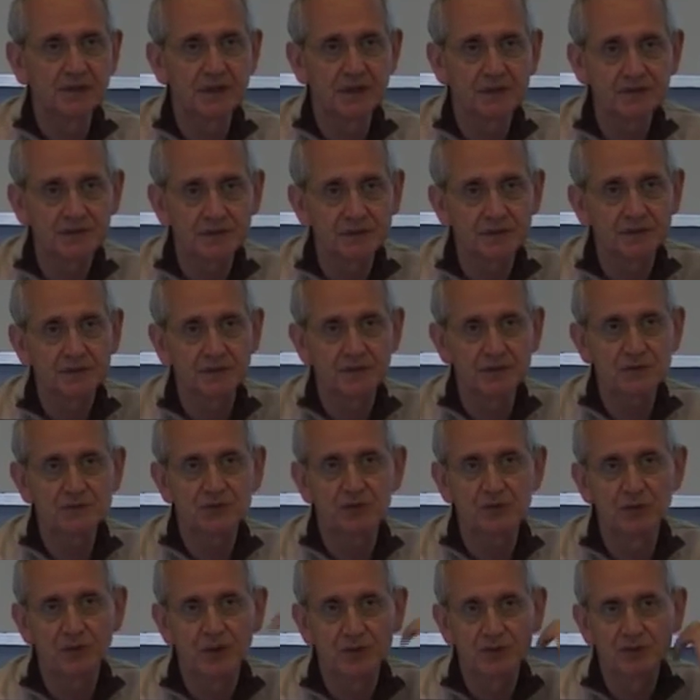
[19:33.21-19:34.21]
That's the
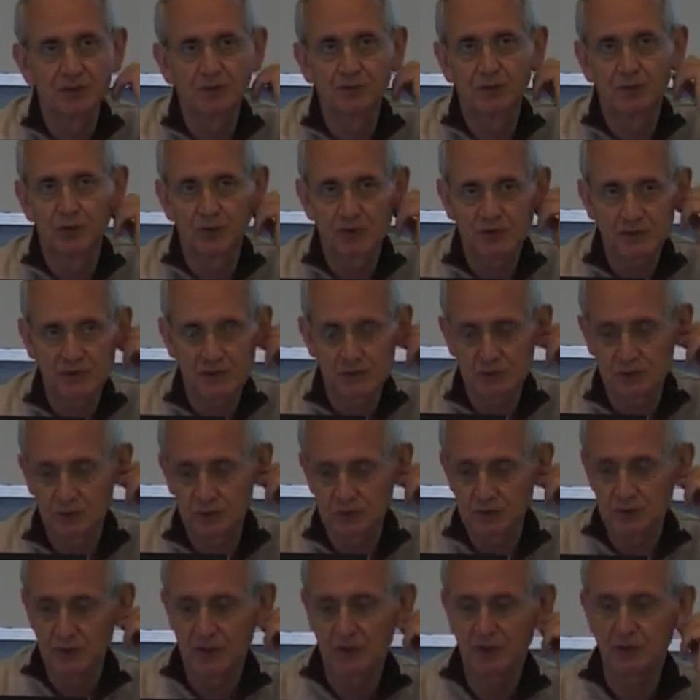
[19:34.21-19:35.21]
transformation process
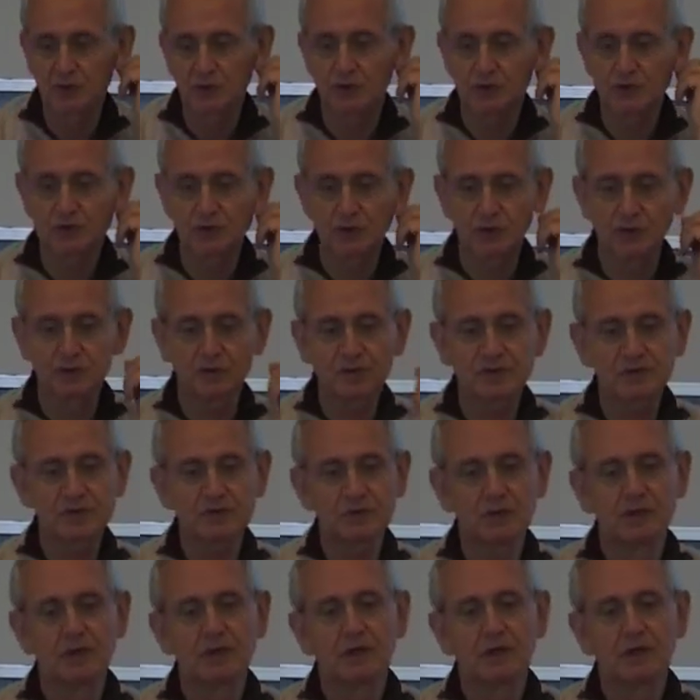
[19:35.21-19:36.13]
of the acute service.